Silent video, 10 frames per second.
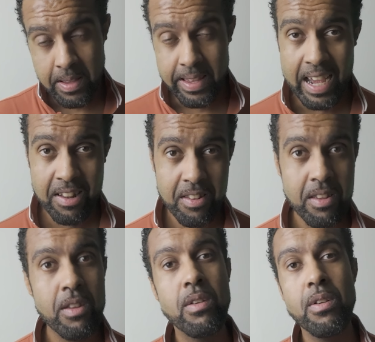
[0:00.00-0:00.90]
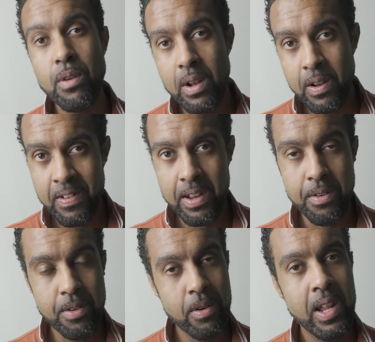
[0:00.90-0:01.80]
Yes, you do
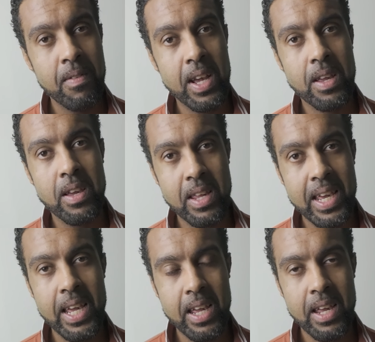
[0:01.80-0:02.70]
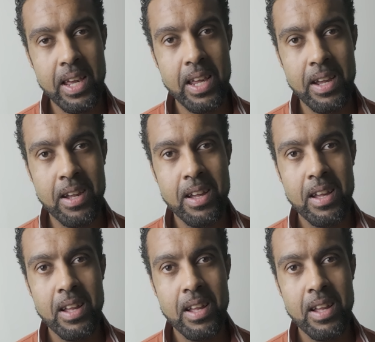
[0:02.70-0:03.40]
live like a king here.